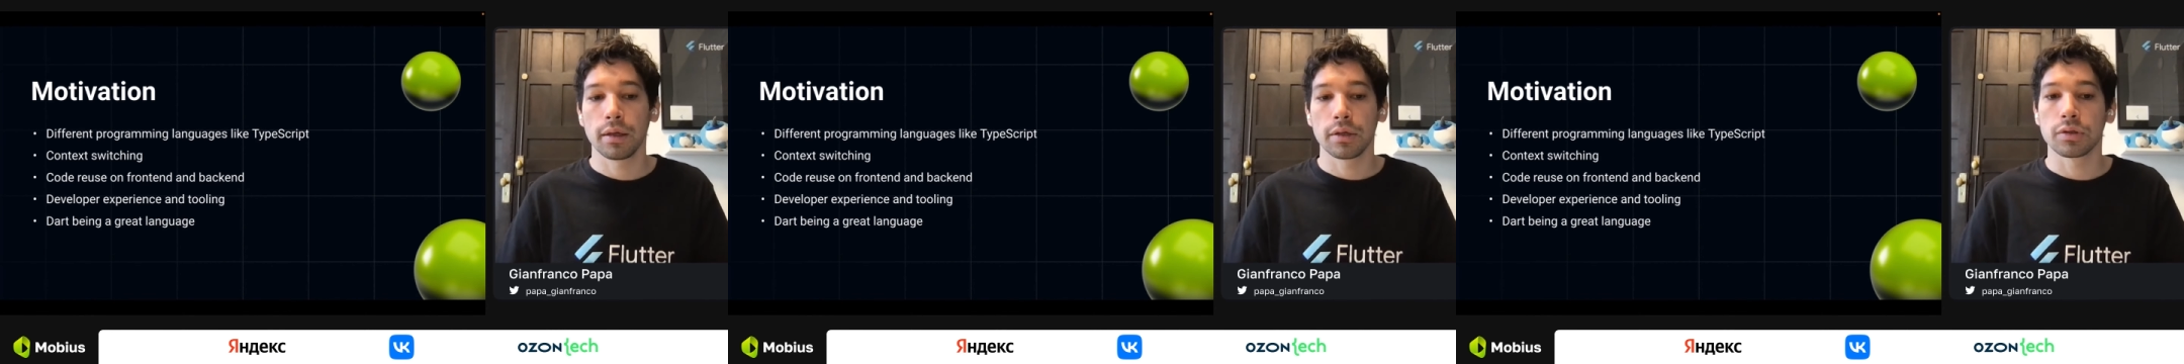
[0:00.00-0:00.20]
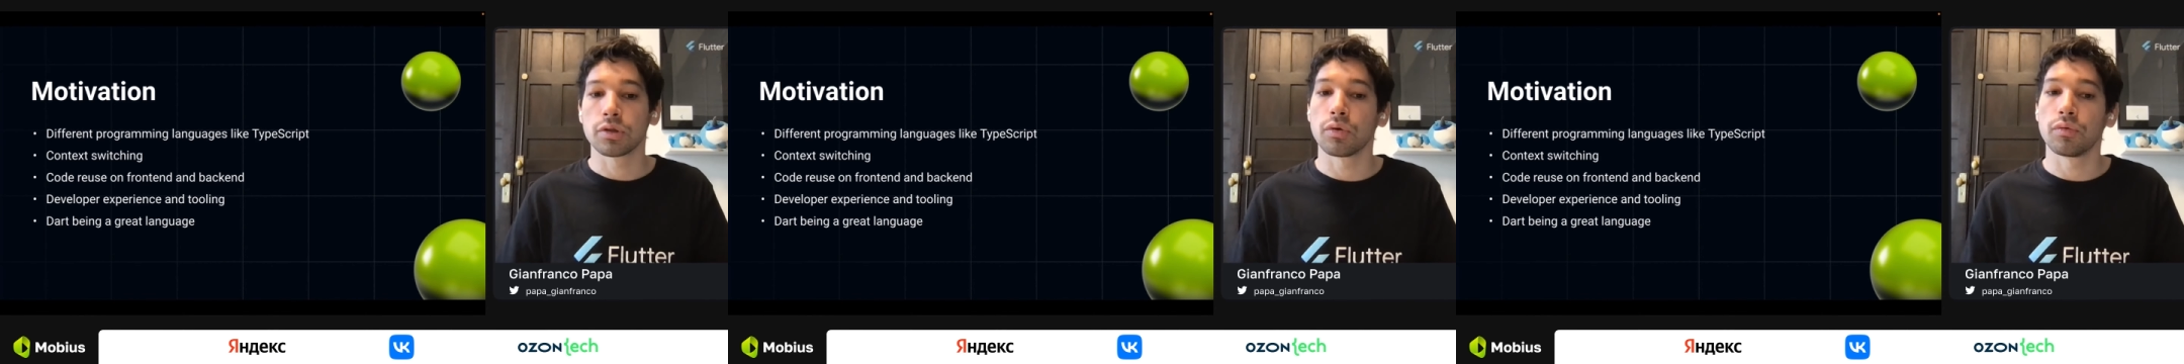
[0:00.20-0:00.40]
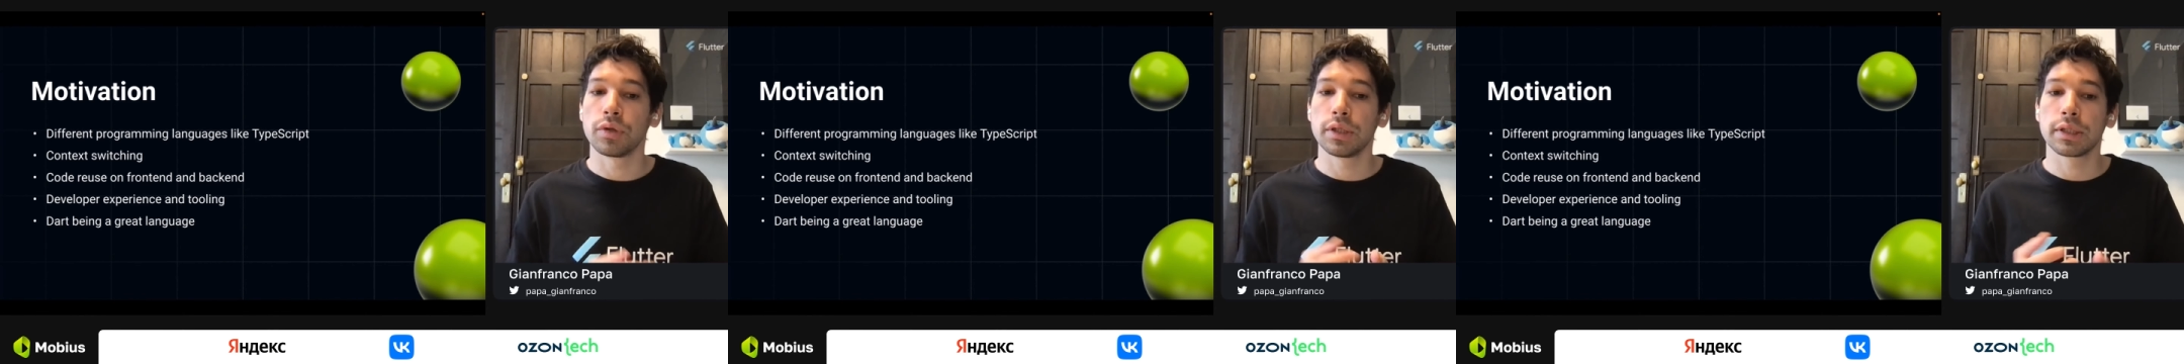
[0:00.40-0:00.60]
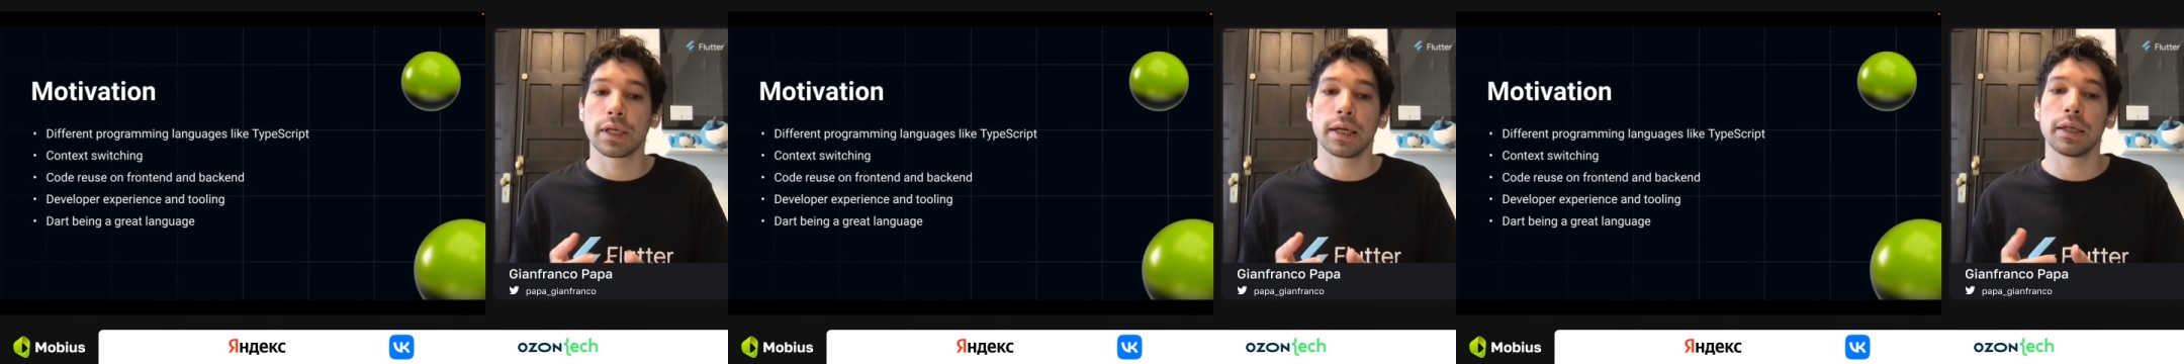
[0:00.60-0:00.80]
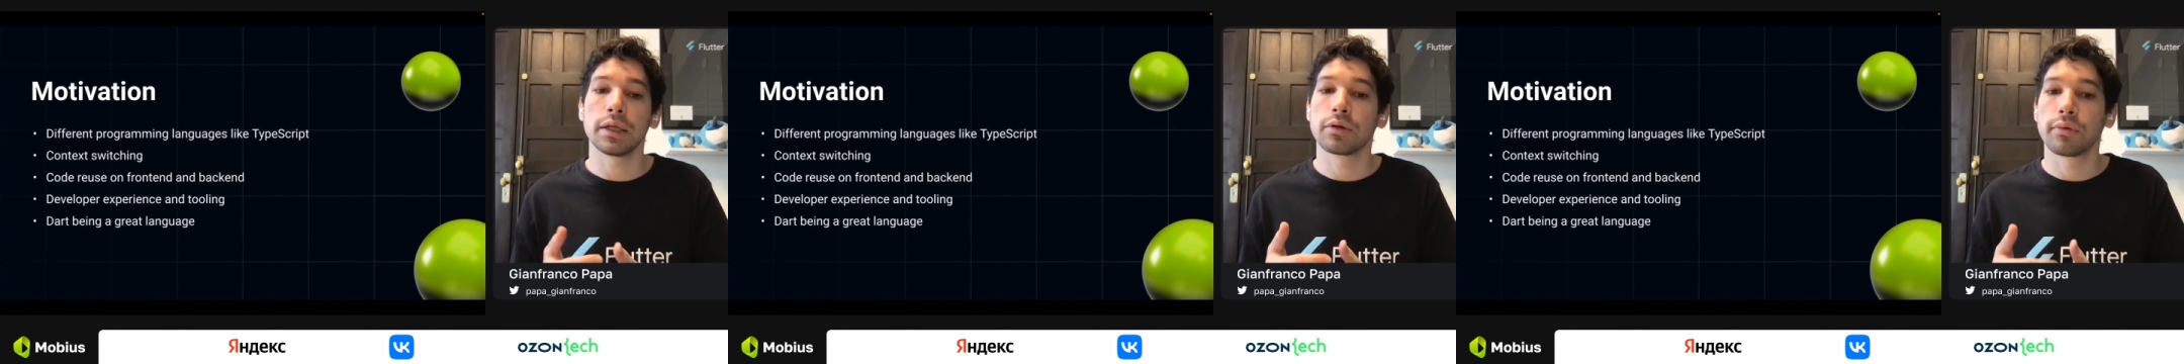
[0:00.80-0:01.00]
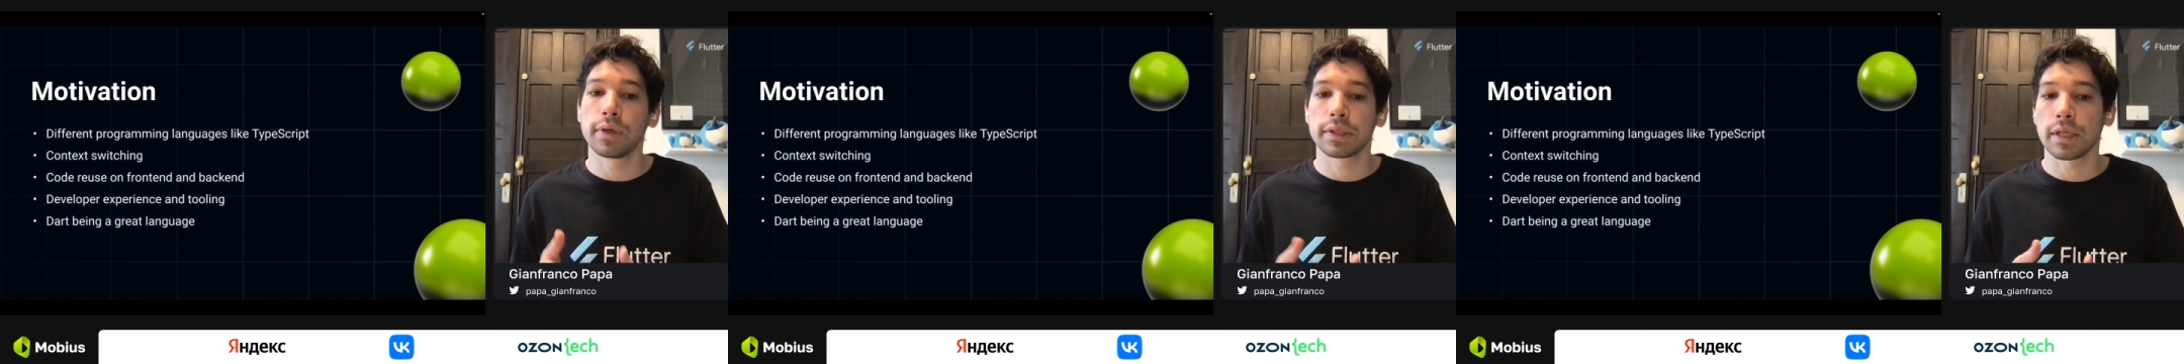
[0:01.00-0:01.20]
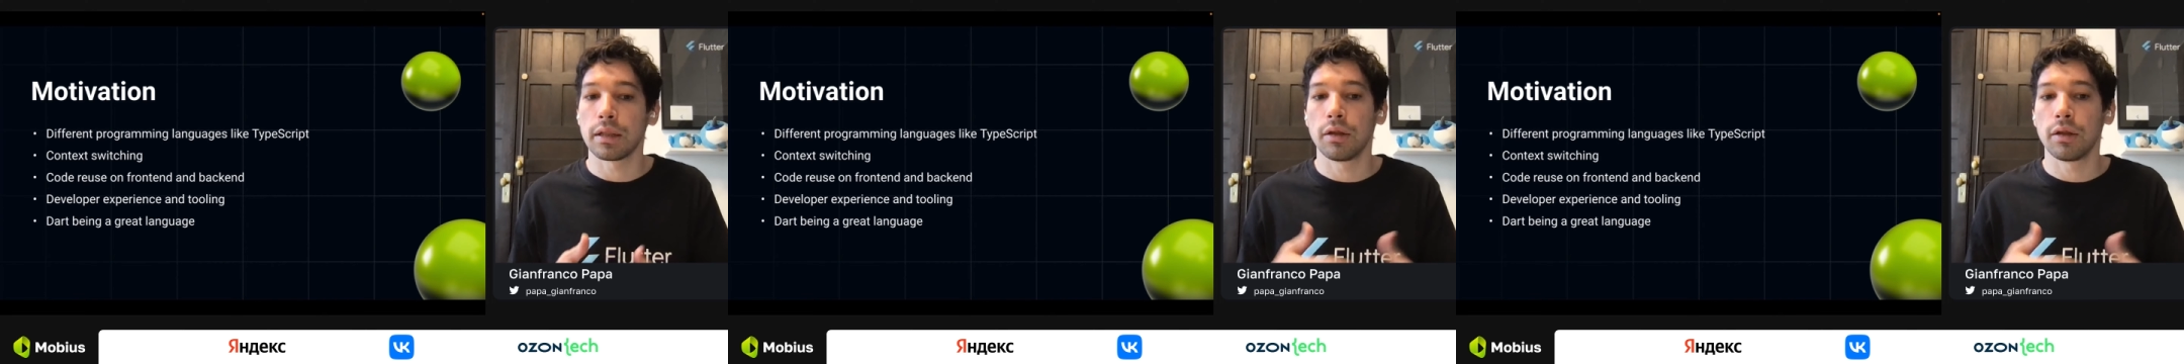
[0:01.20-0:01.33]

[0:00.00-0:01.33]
So this can increase a